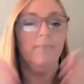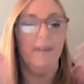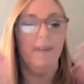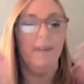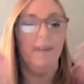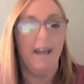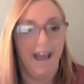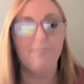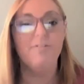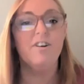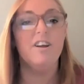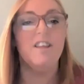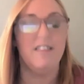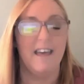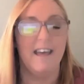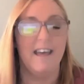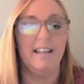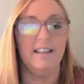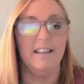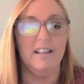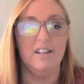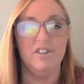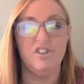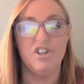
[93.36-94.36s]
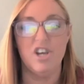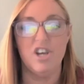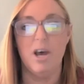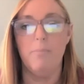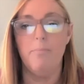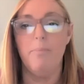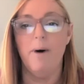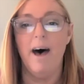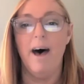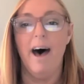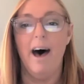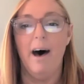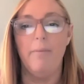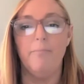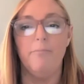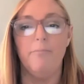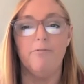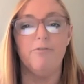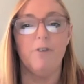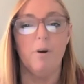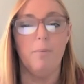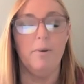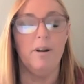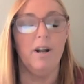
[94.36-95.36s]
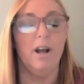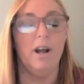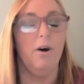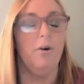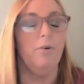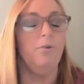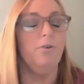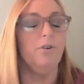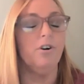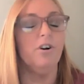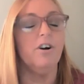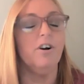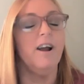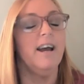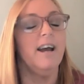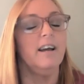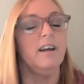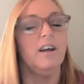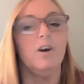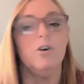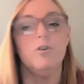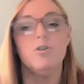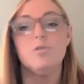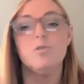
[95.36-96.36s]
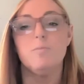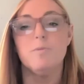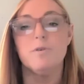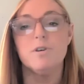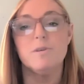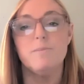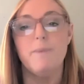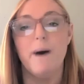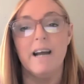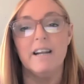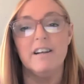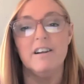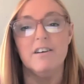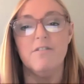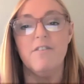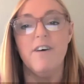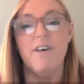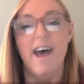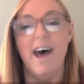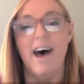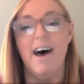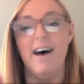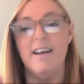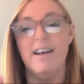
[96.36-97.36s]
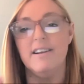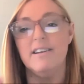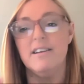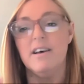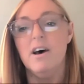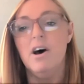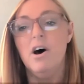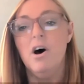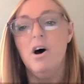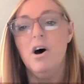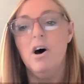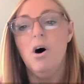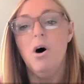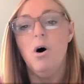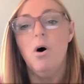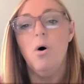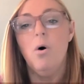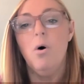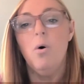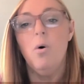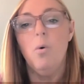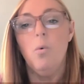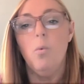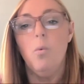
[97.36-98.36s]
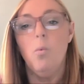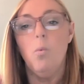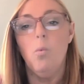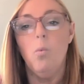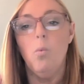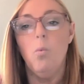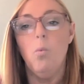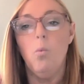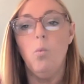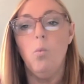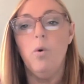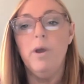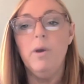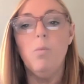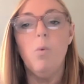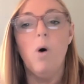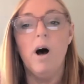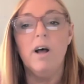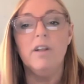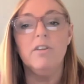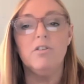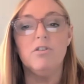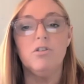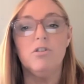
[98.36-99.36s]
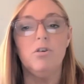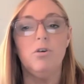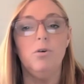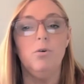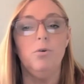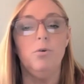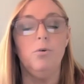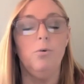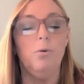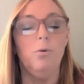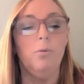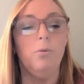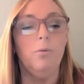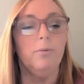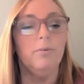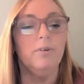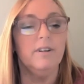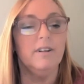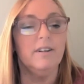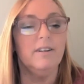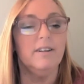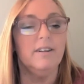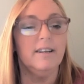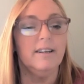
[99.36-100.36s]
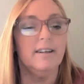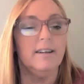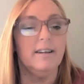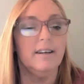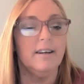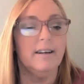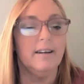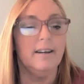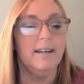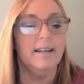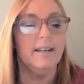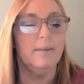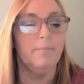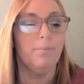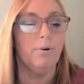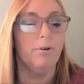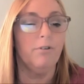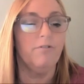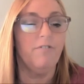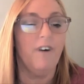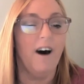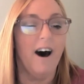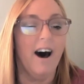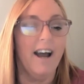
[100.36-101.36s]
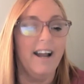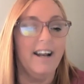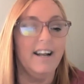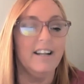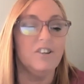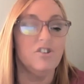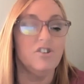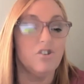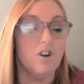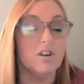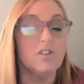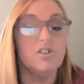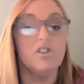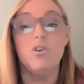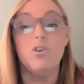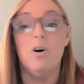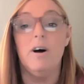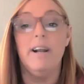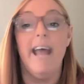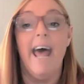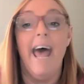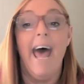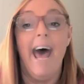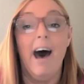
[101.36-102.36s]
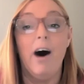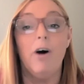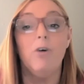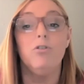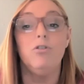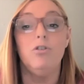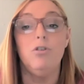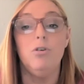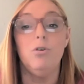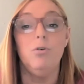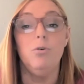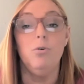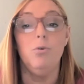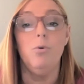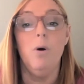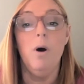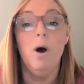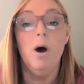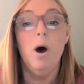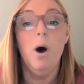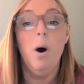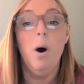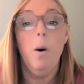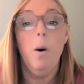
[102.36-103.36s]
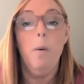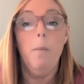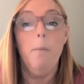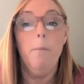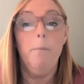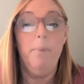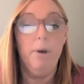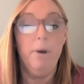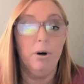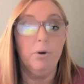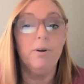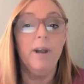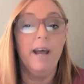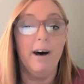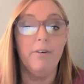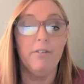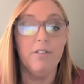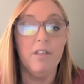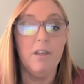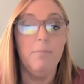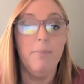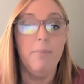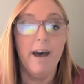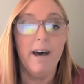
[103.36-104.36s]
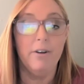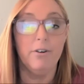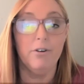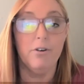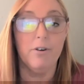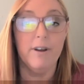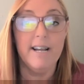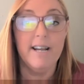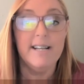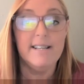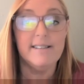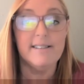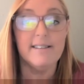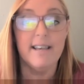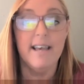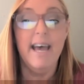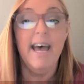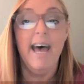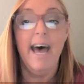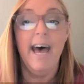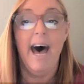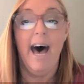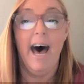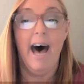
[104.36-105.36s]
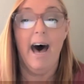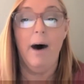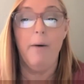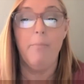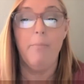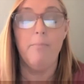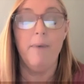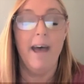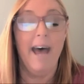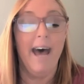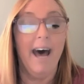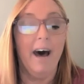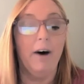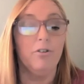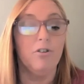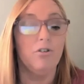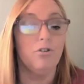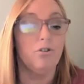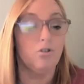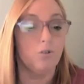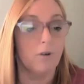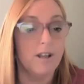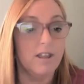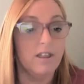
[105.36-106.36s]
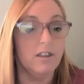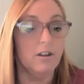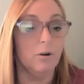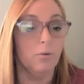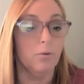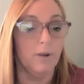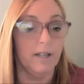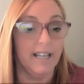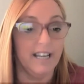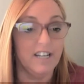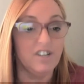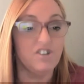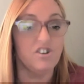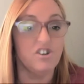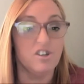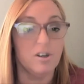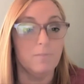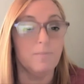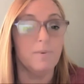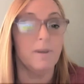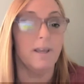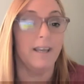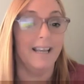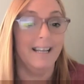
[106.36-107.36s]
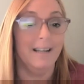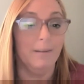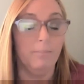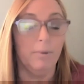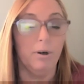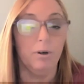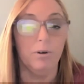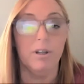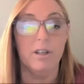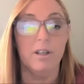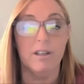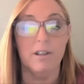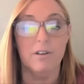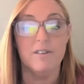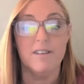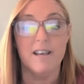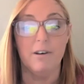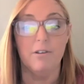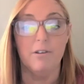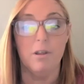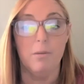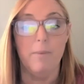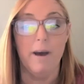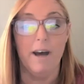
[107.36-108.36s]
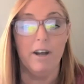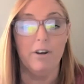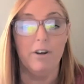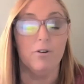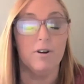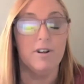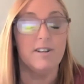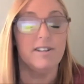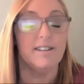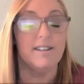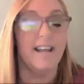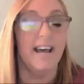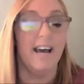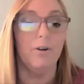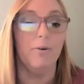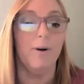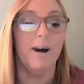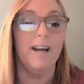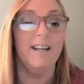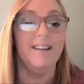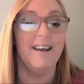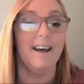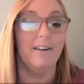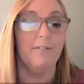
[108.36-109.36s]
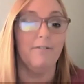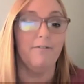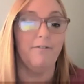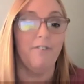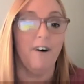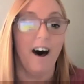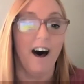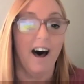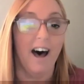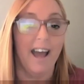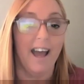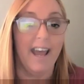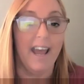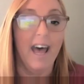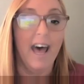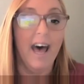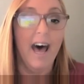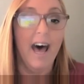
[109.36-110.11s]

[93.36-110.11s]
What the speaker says: everything in the gym from an owner and coach perspective. And we want to provide instruction on how to build healthy boundaries, how to strengthen the relationship in building those healthy boundaries, and how to identify